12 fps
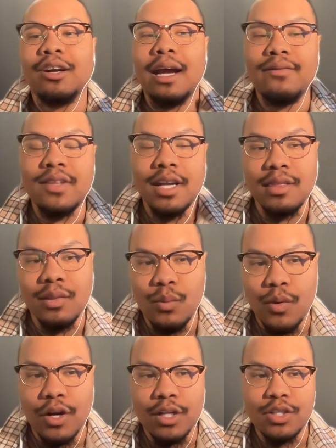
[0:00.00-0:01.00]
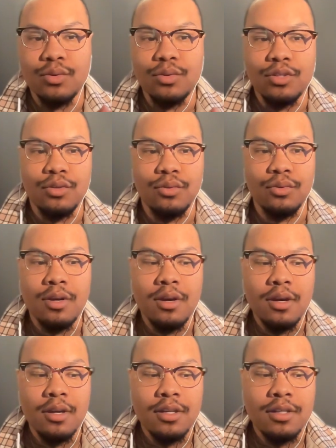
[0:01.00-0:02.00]
I've done the work to
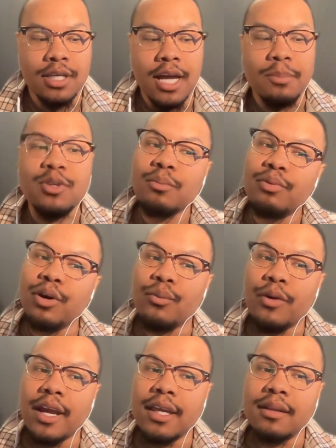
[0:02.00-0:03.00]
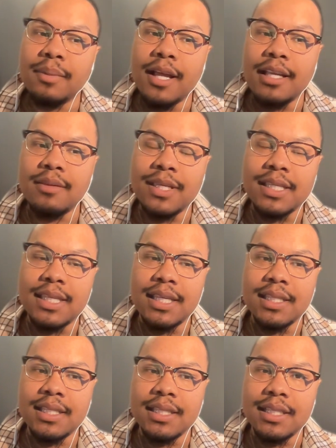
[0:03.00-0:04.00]
come to a point where I can apply to be a
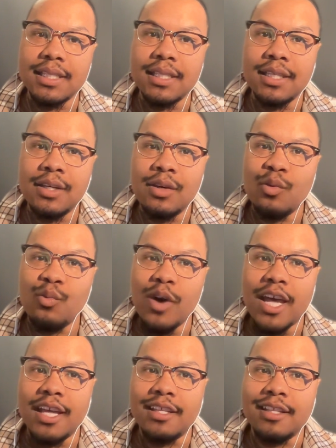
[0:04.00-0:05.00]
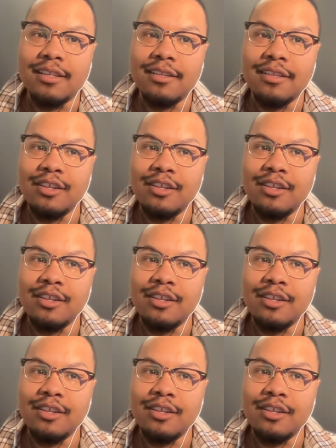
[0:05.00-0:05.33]
citizen, when,